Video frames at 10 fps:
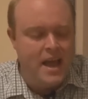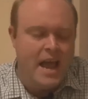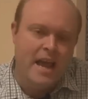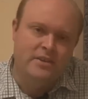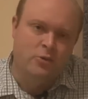
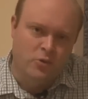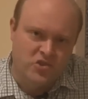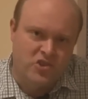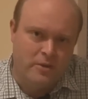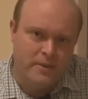And it
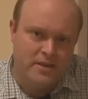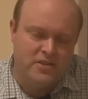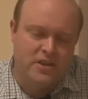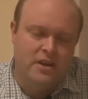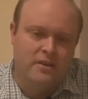also
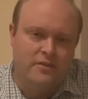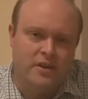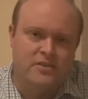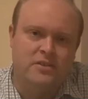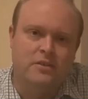meant
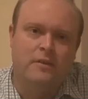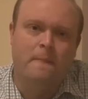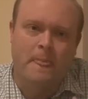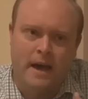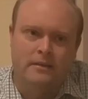that,
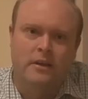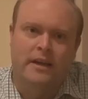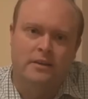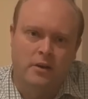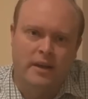unlike
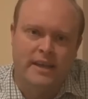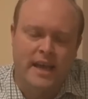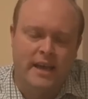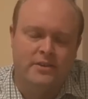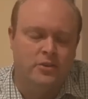a
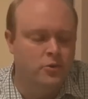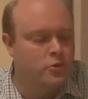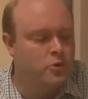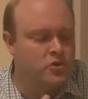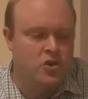NICAD, you
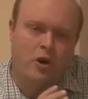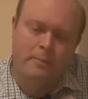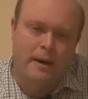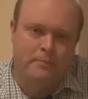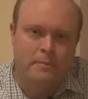could top
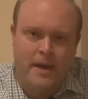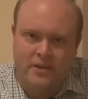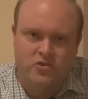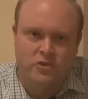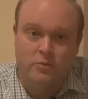up the
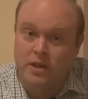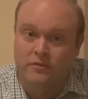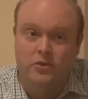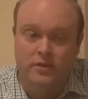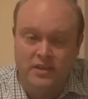battery whenever
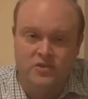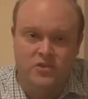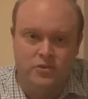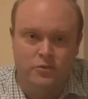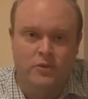you needed
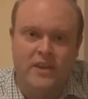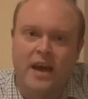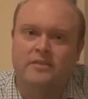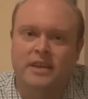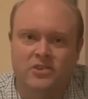to
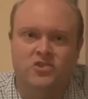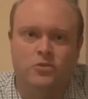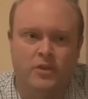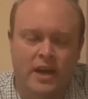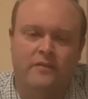without issue,
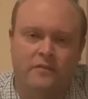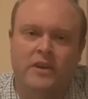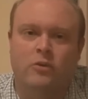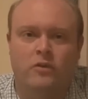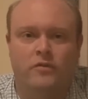without
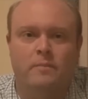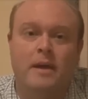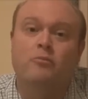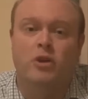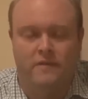fear of the
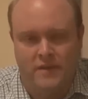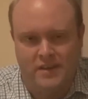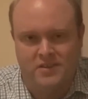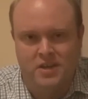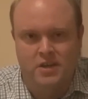memory
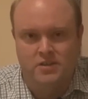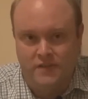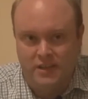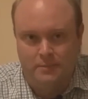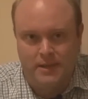effect
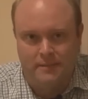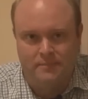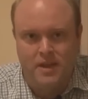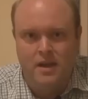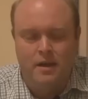developing,
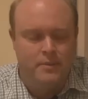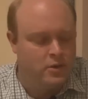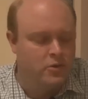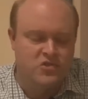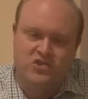
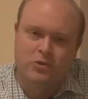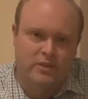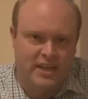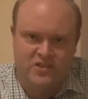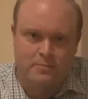because sealed
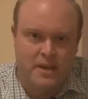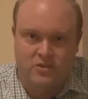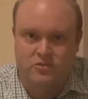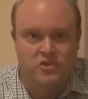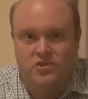acid
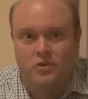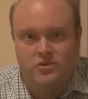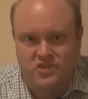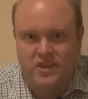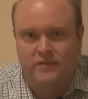batteries don't
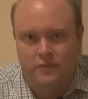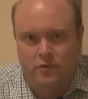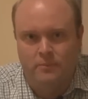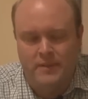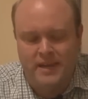suffer
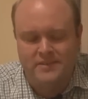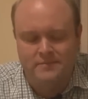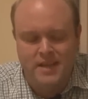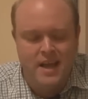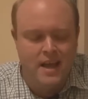from that.
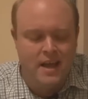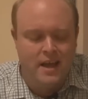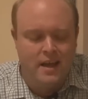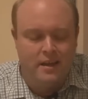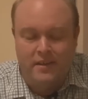
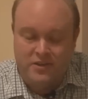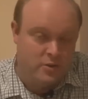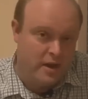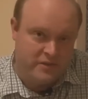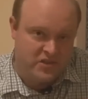They do,
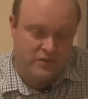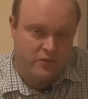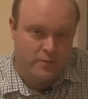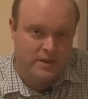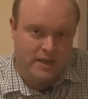however, suffer
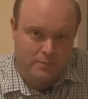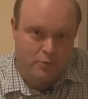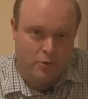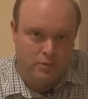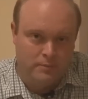from another
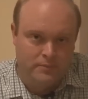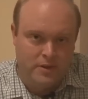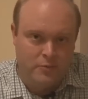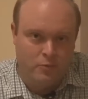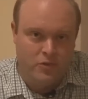problem
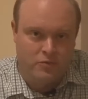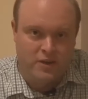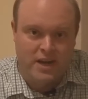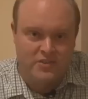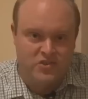with
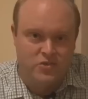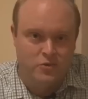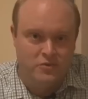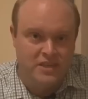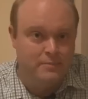regards
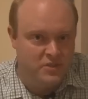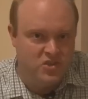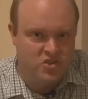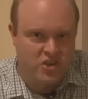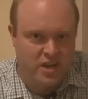to deep
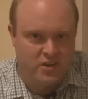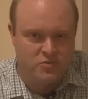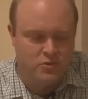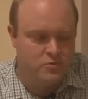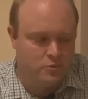discharge,
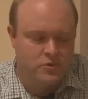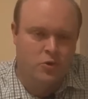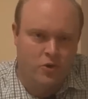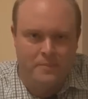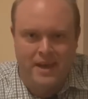which we'll
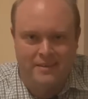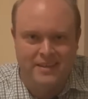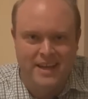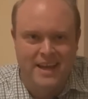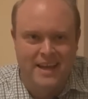talk about
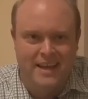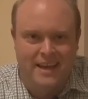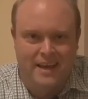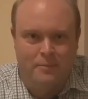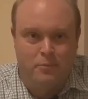
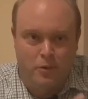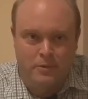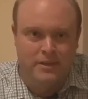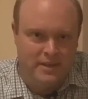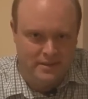uh,
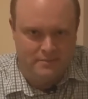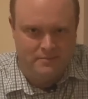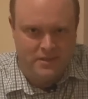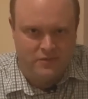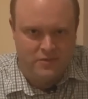probably in, in, a
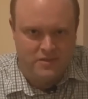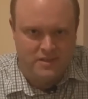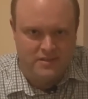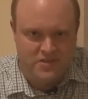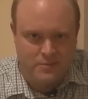different,
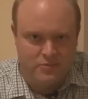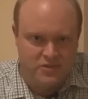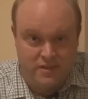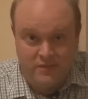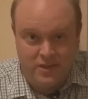in a
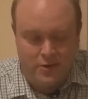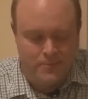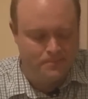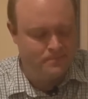separate uh, video.